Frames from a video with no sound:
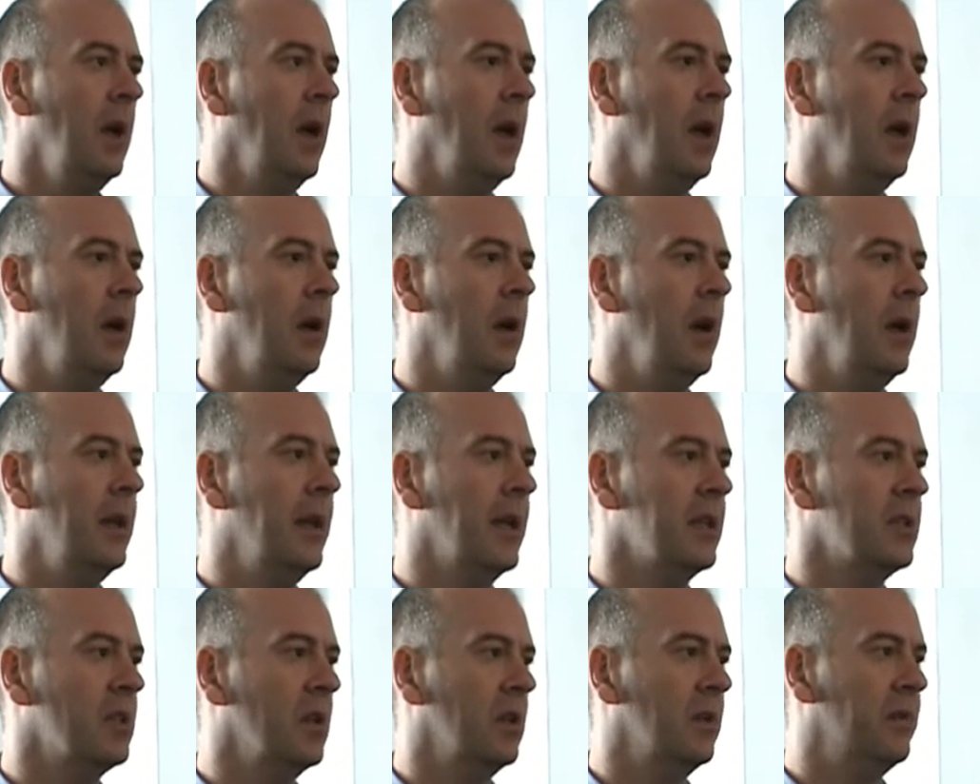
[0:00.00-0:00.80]
and
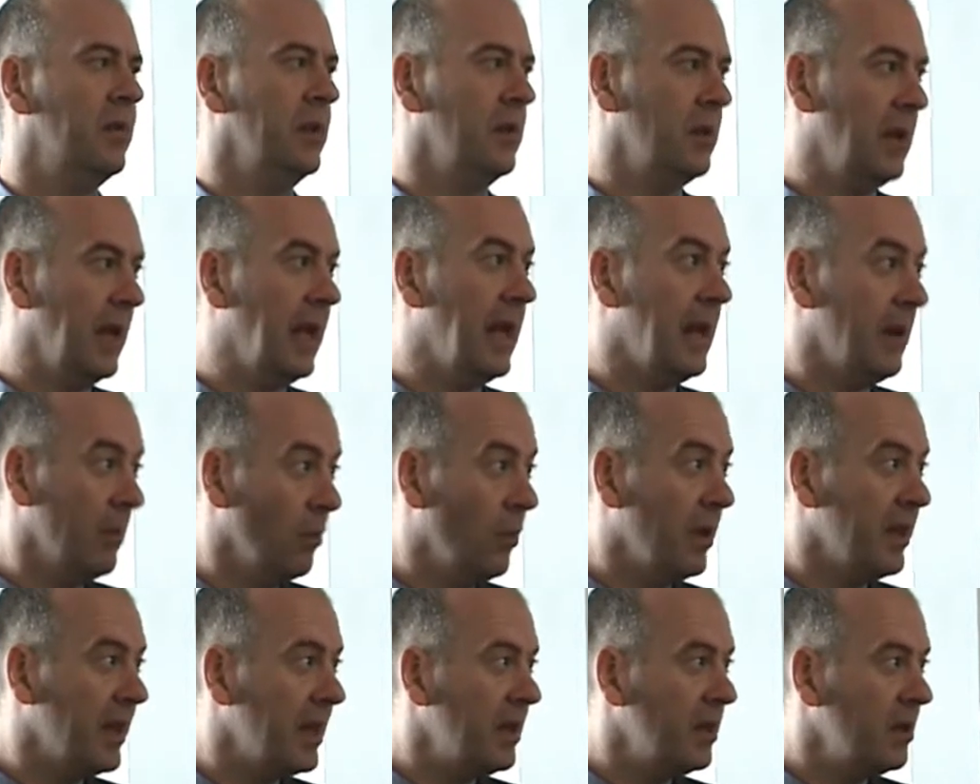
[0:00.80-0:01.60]
that's offered
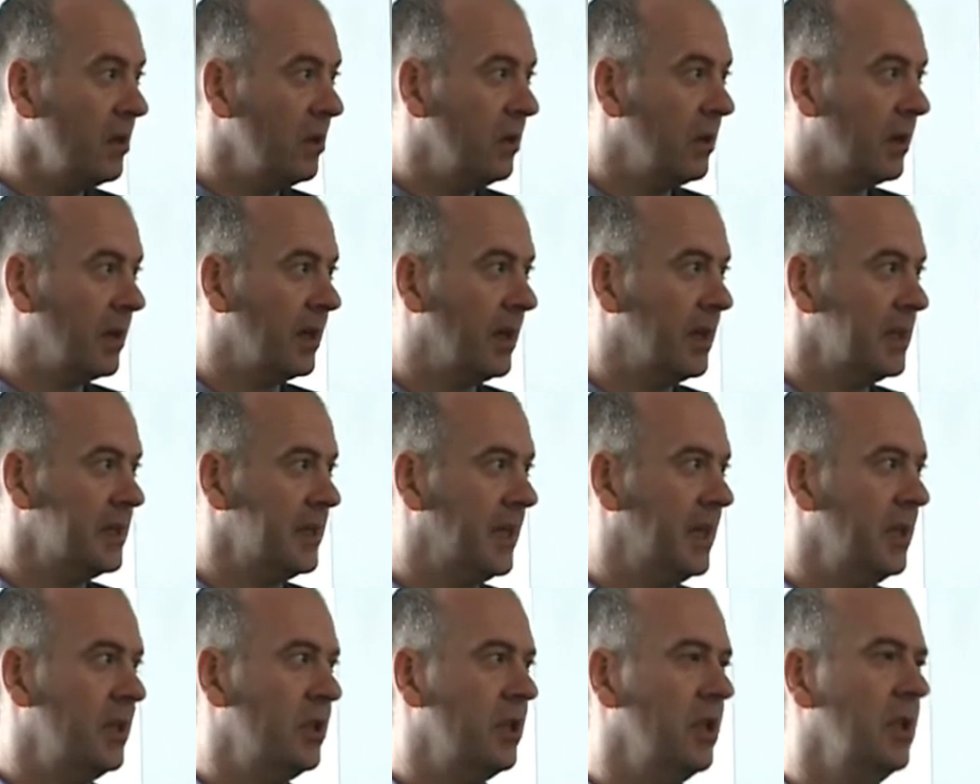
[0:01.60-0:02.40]
within the
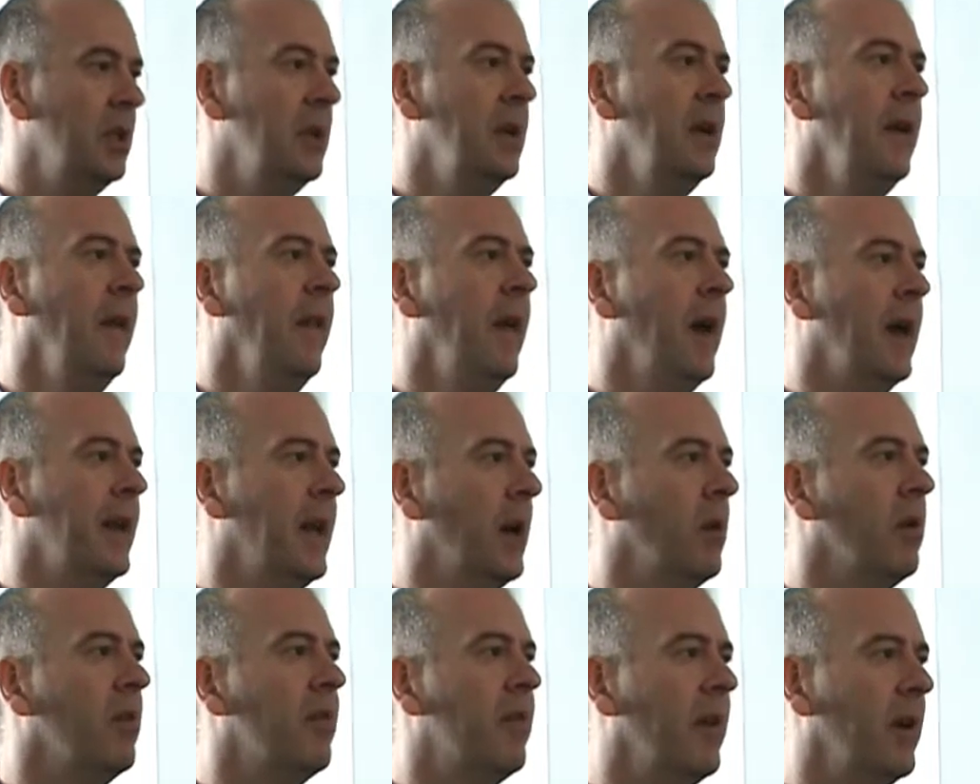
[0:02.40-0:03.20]
organisation, and
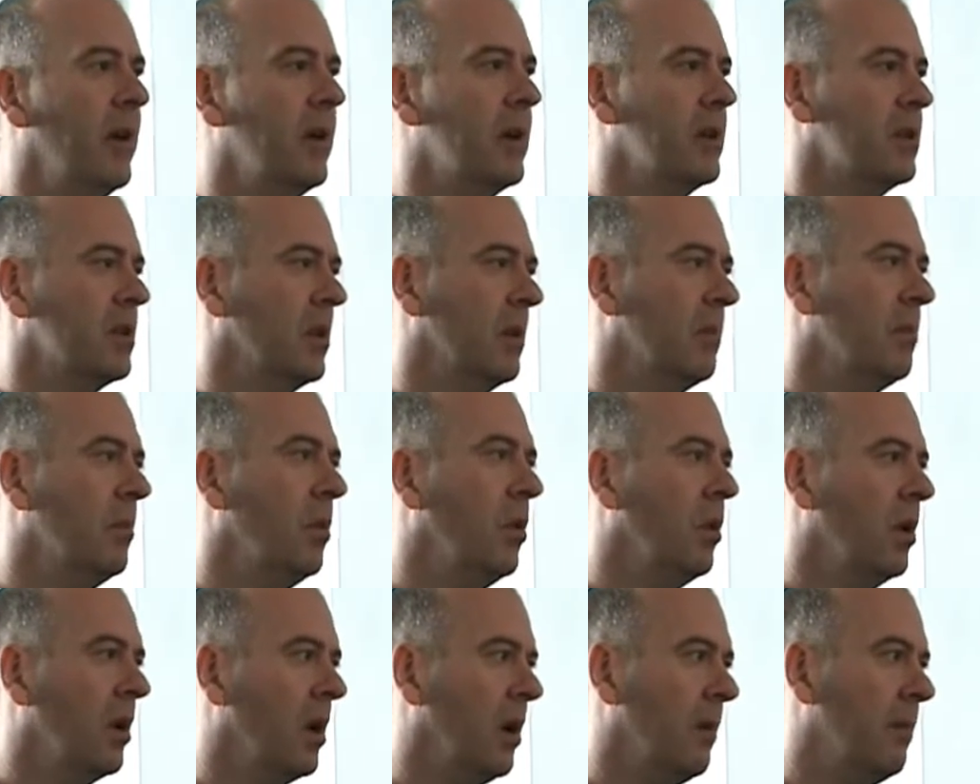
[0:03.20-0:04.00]
that will focus on
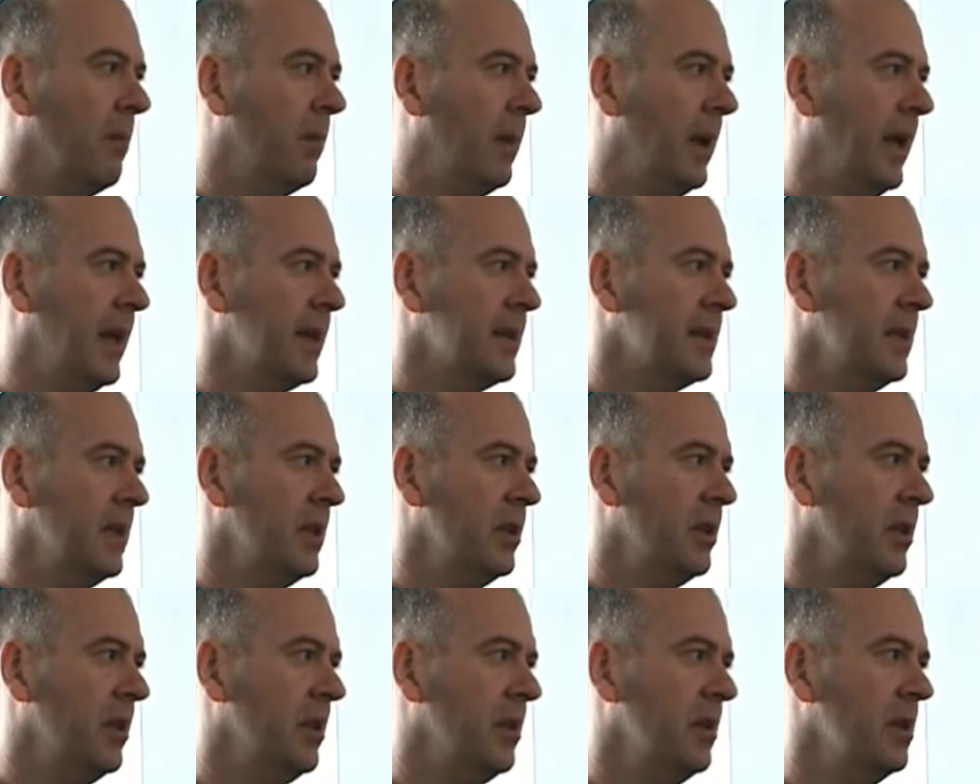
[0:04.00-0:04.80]
more complex
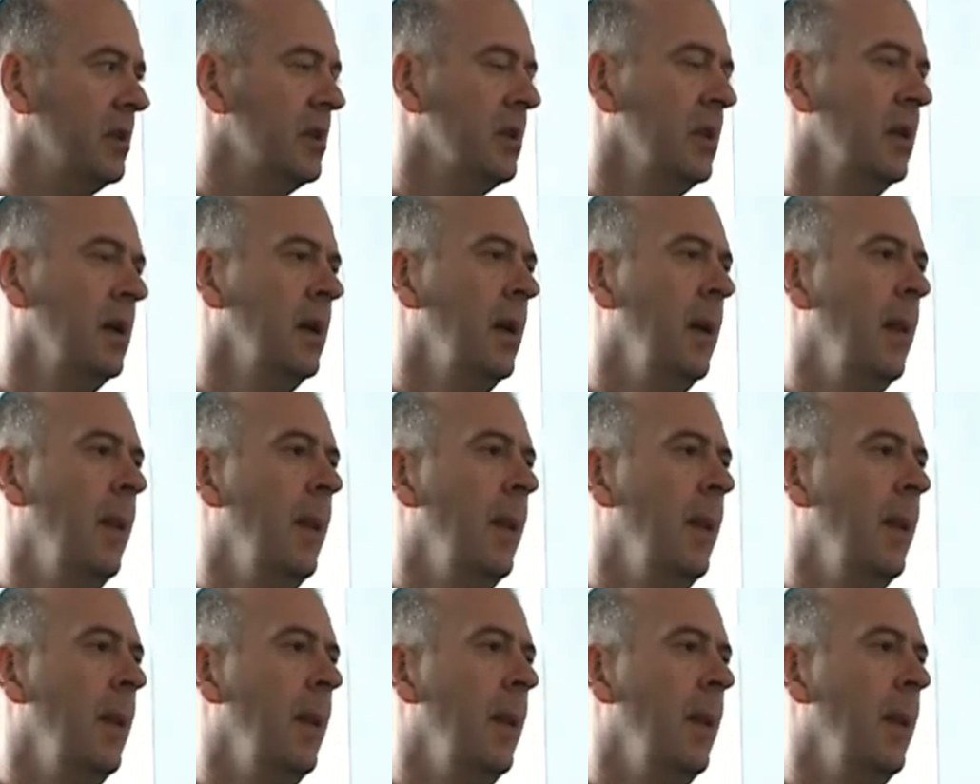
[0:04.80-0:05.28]
issues.